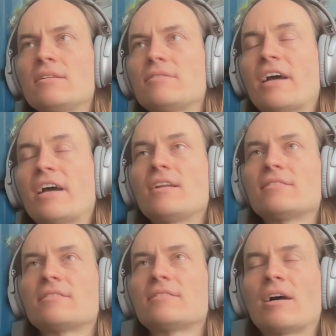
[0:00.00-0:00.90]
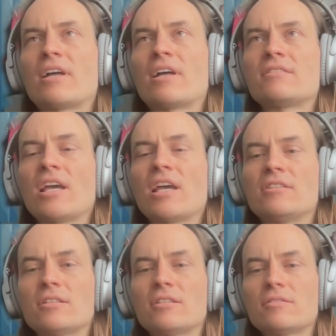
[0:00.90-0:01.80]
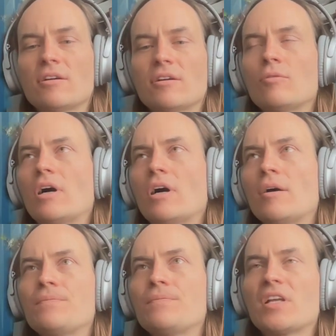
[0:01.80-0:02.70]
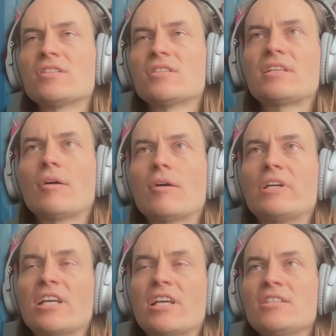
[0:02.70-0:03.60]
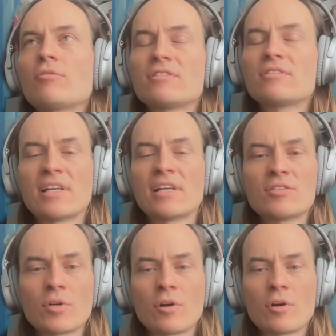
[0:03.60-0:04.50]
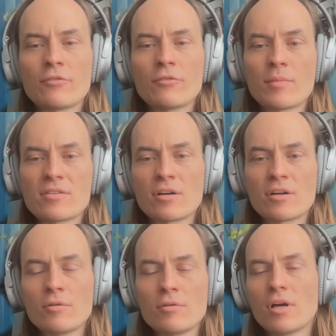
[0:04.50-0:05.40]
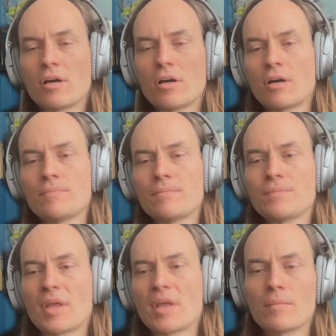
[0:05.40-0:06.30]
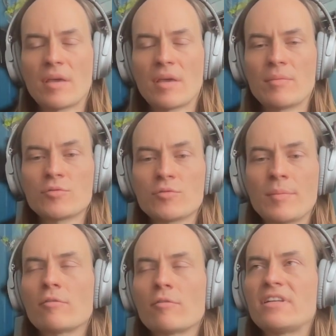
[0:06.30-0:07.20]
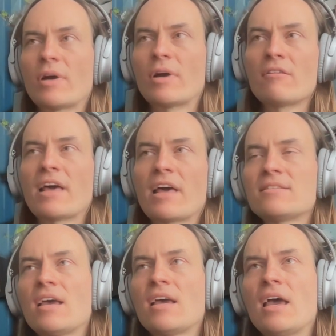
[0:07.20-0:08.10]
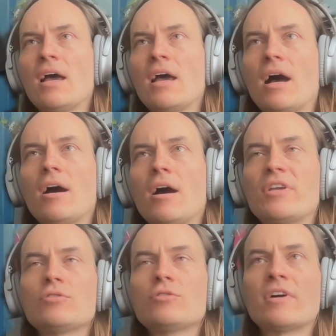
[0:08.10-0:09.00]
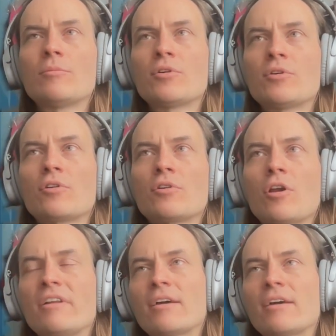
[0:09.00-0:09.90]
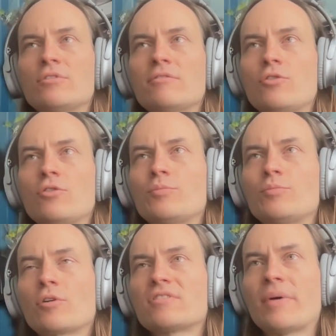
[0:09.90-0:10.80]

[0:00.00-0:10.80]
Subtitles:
and how that has changed. So we changed our consensus protocol a few months ago. Maybe most people are already aware of that. We used to run a protocol. In fact, we used to run two protocols in parallel.